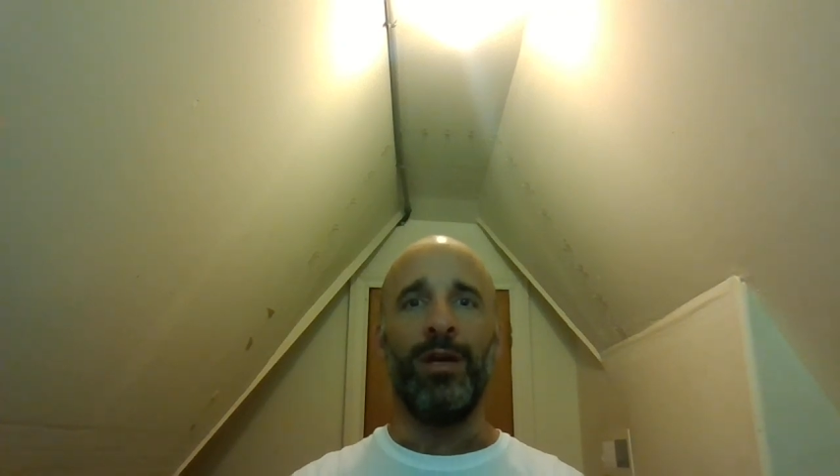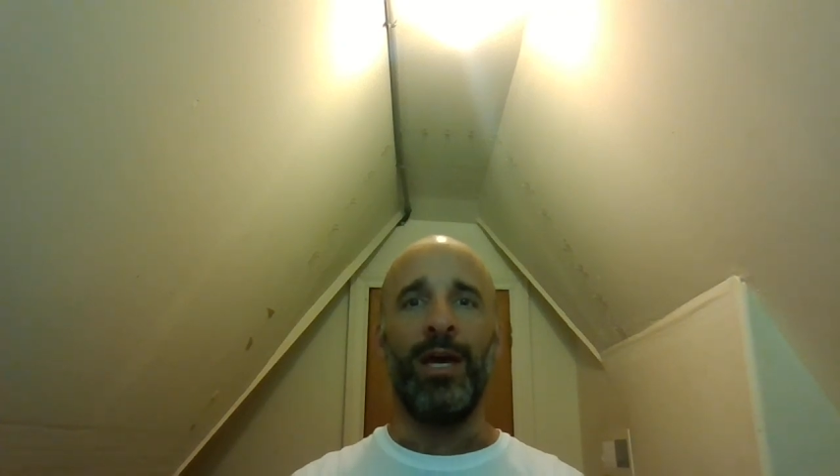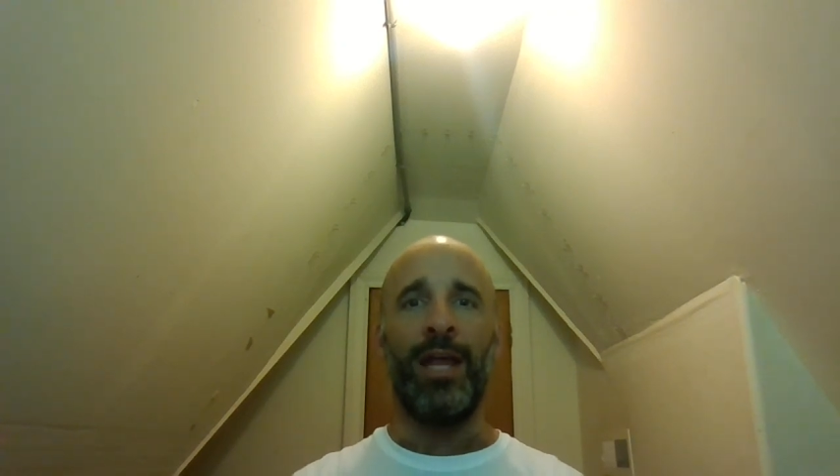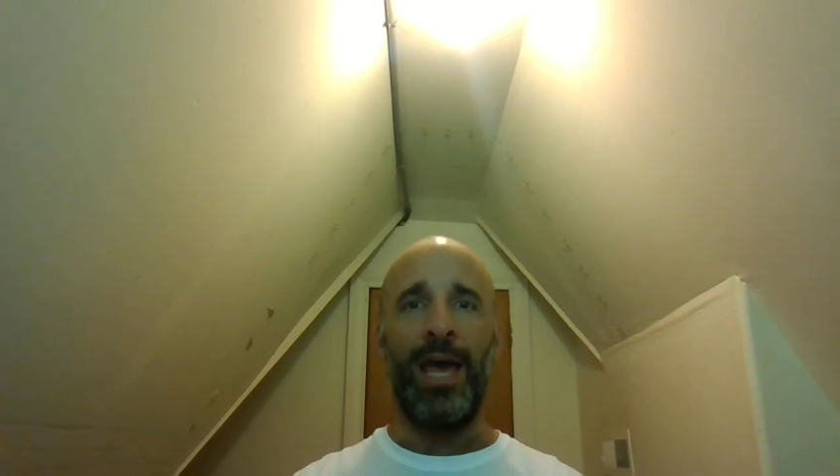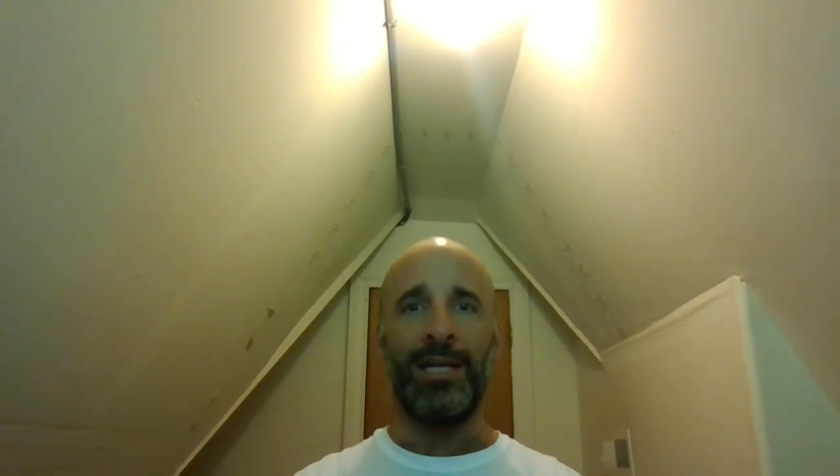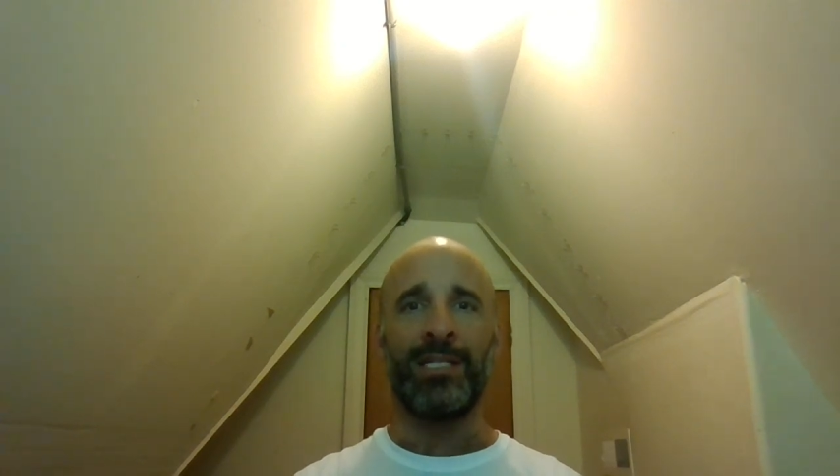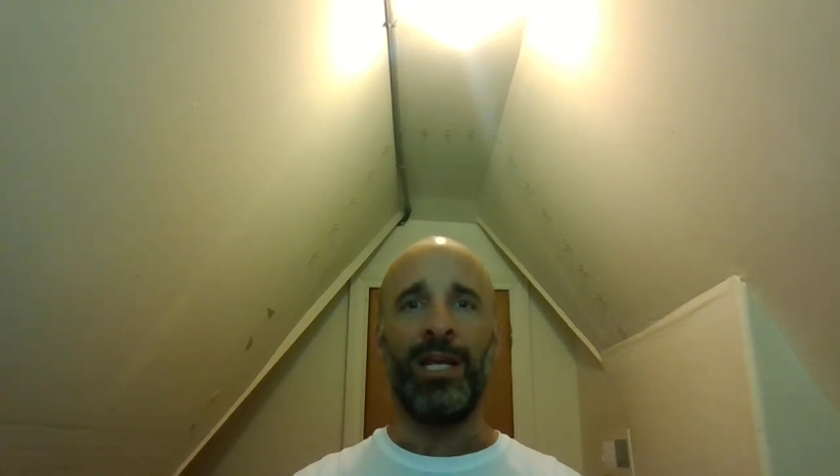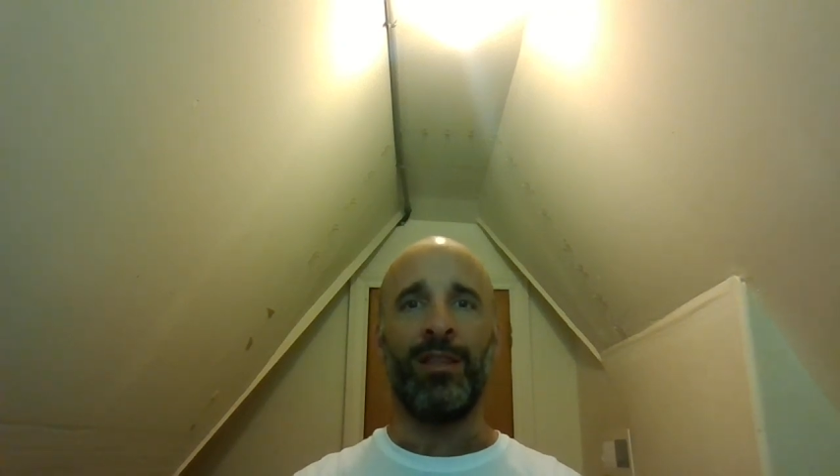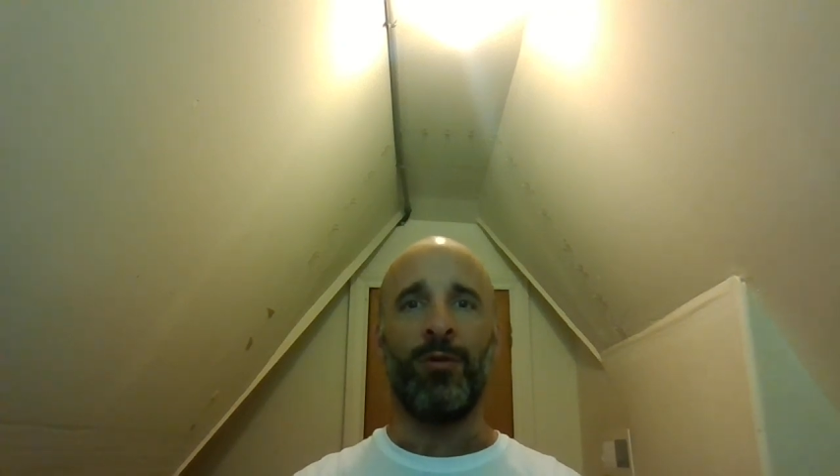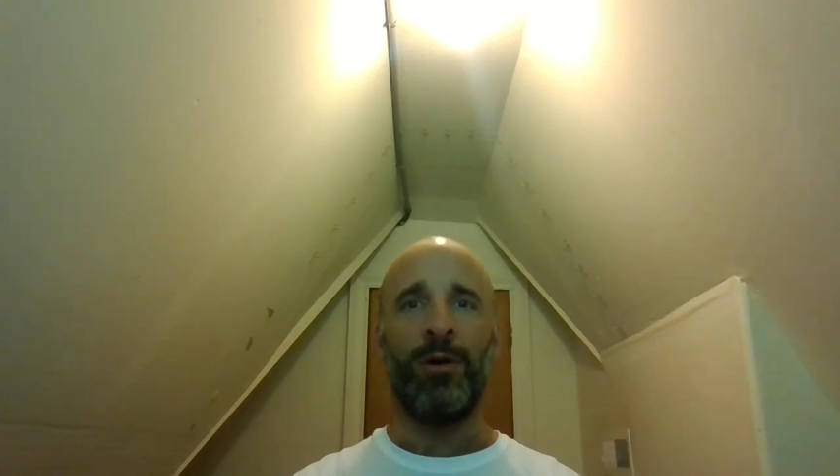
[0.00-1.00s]
and
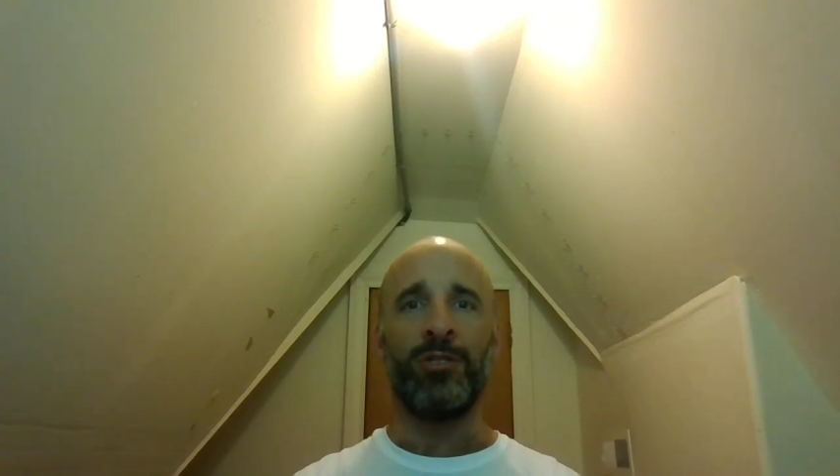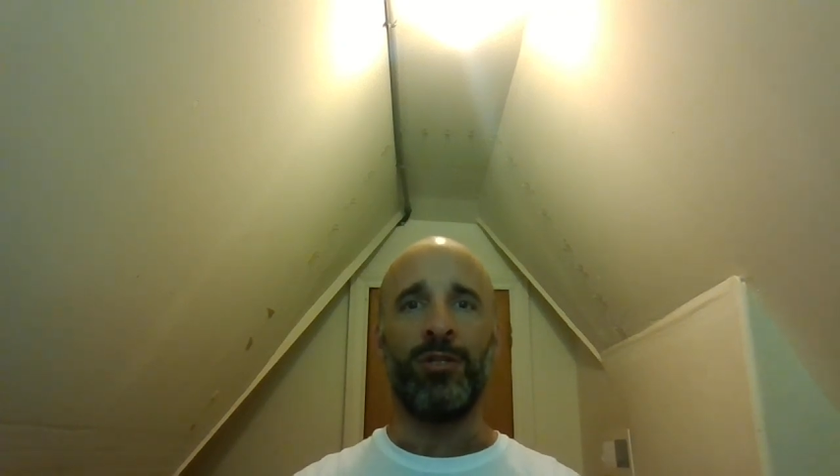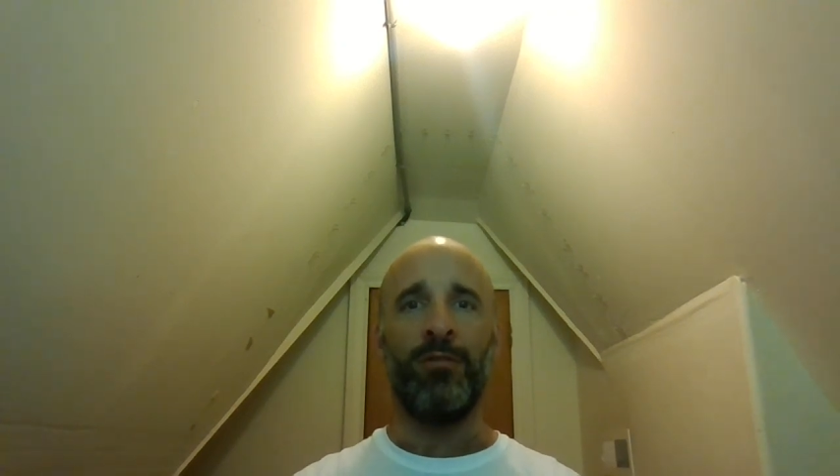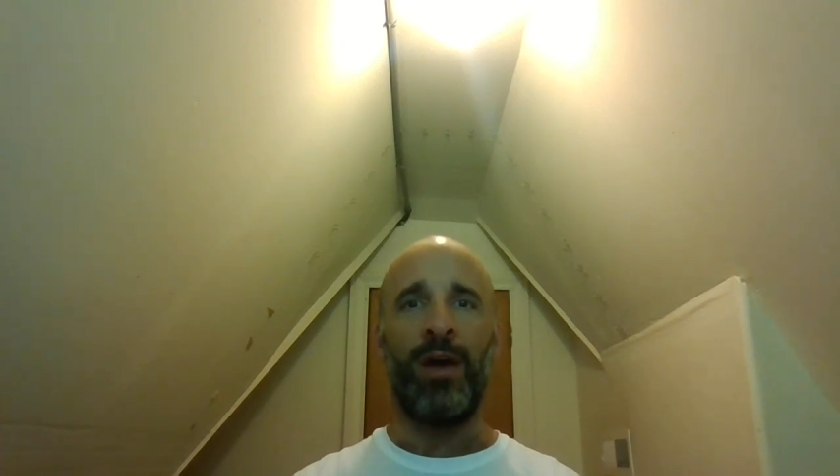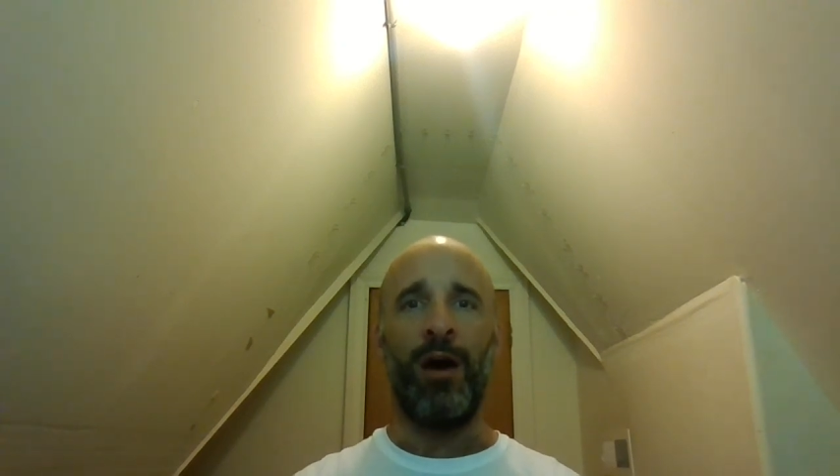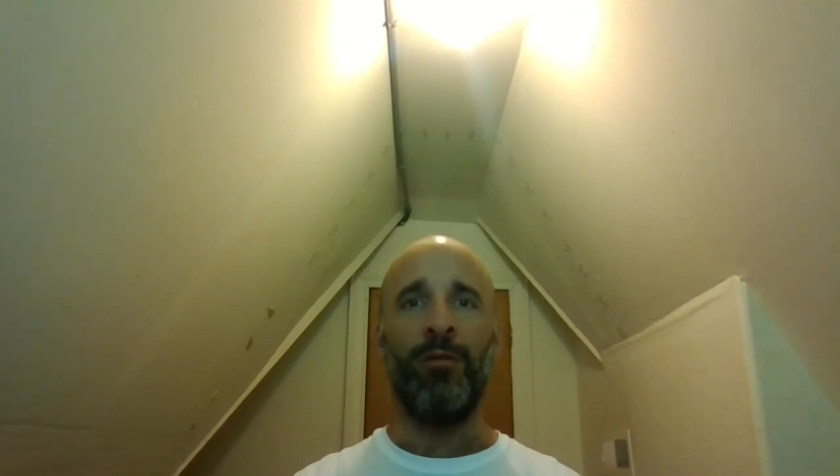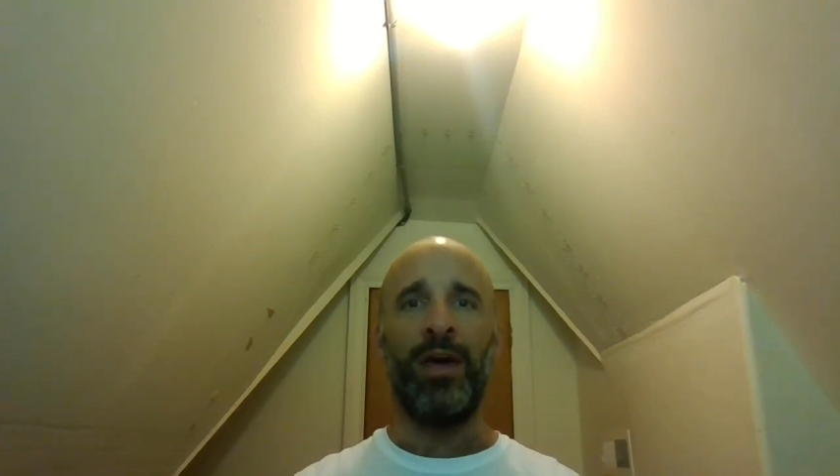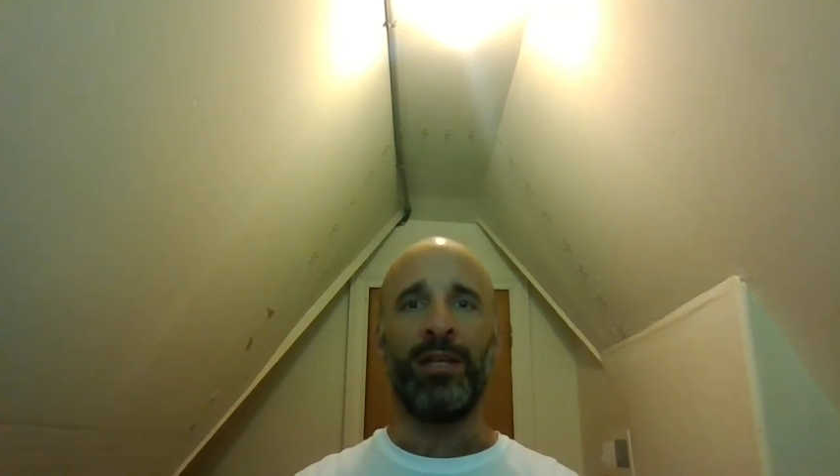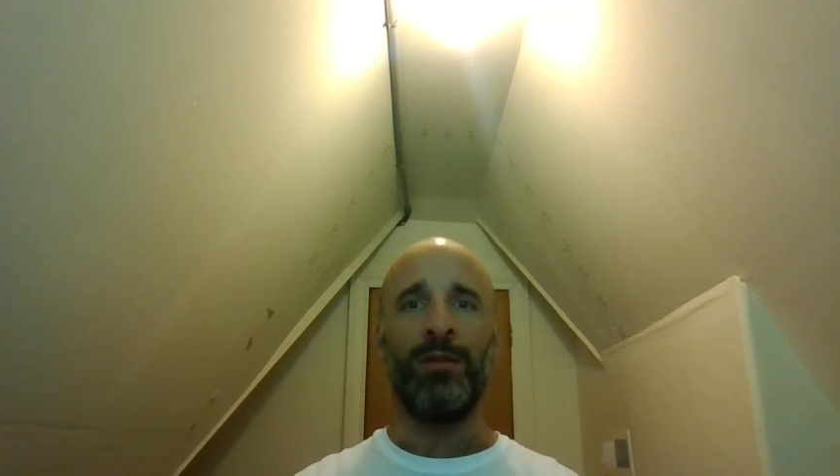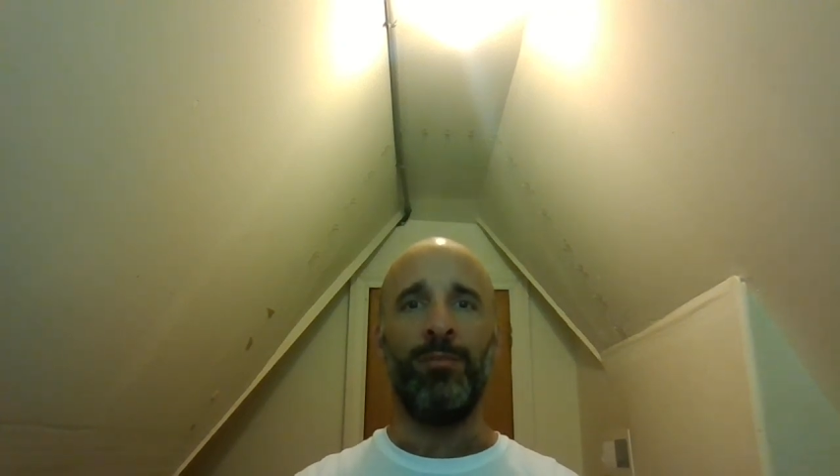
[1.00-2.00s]
asking the question of how
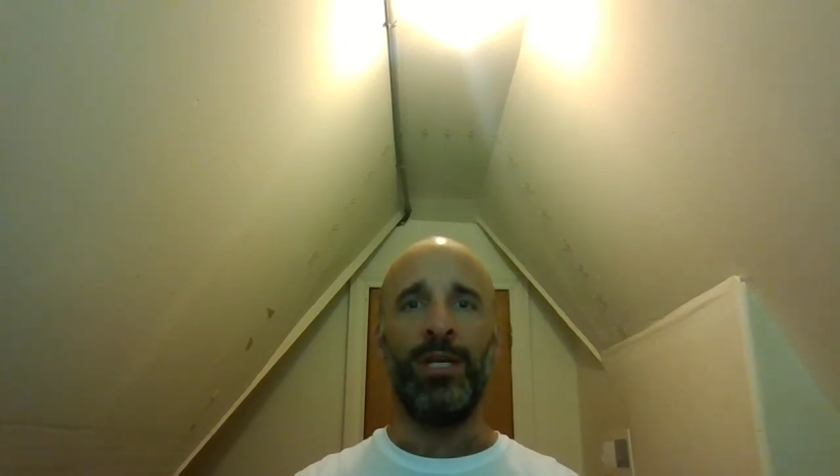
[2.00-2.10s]
that can